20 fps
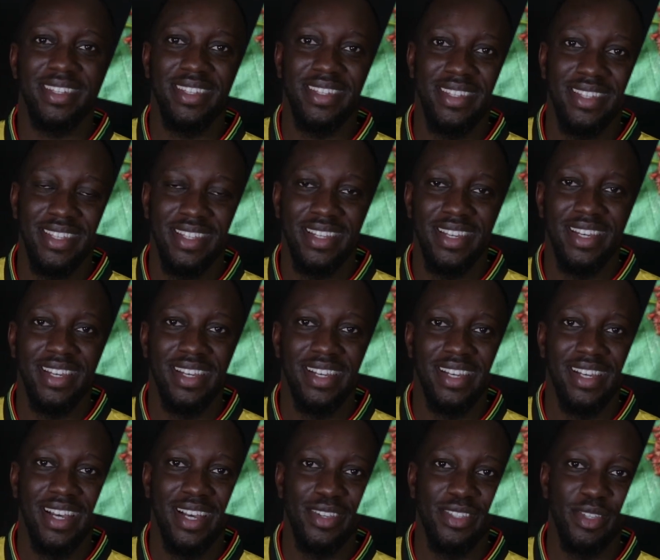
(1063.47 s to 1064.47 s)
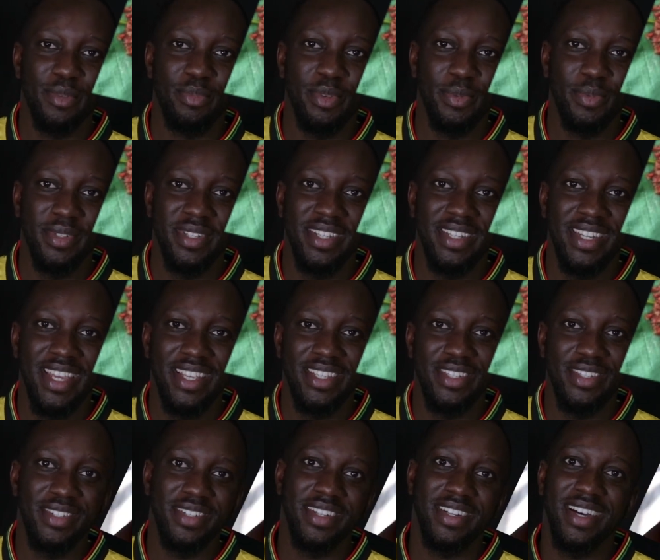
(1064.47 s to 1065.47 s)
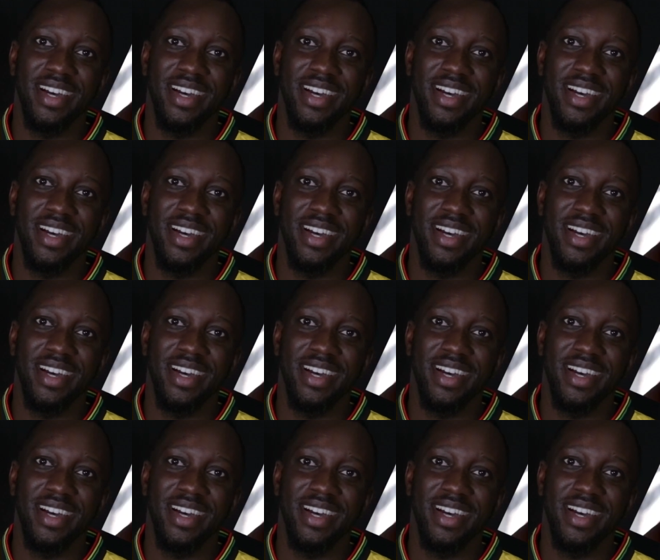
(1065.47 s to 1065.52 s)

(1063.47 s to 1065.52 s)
the Hausa people in Nigeria.